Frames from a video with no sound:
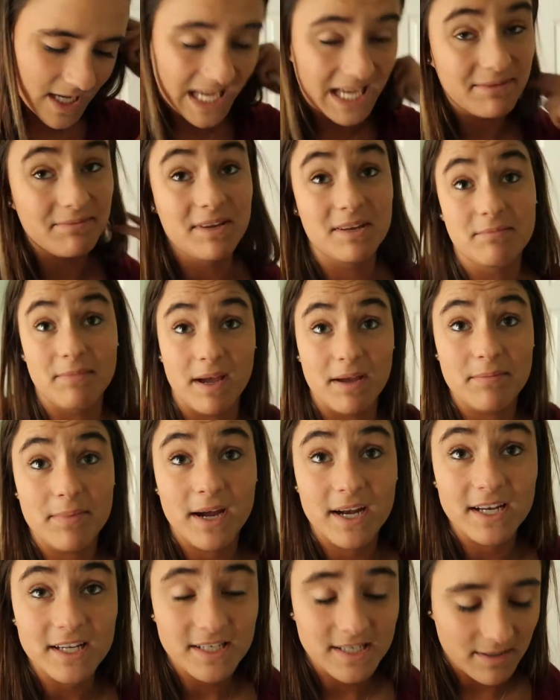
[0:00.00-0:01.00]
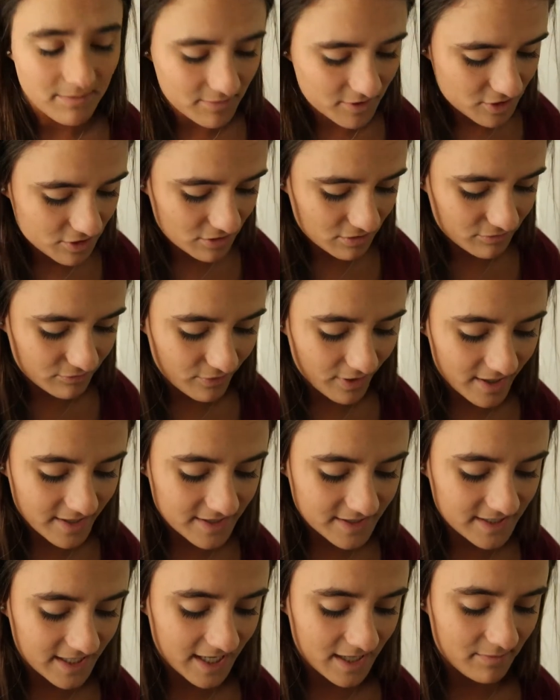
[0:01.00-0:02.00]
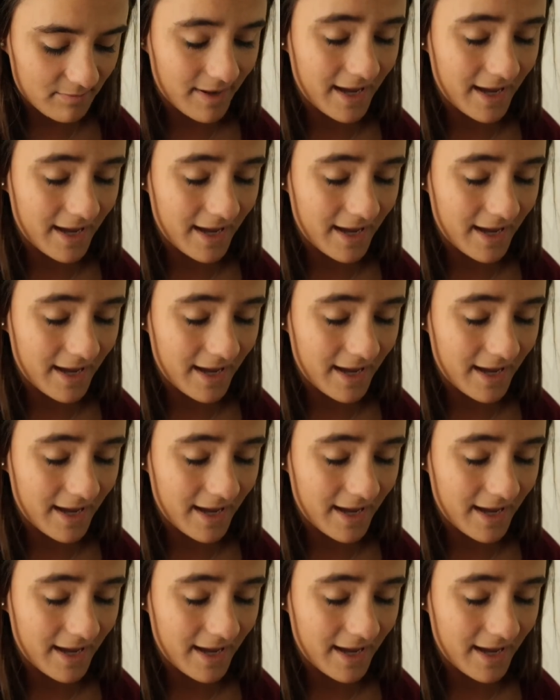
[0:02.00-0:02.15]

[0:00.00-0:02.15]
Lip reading: I mean, my body temperature runs at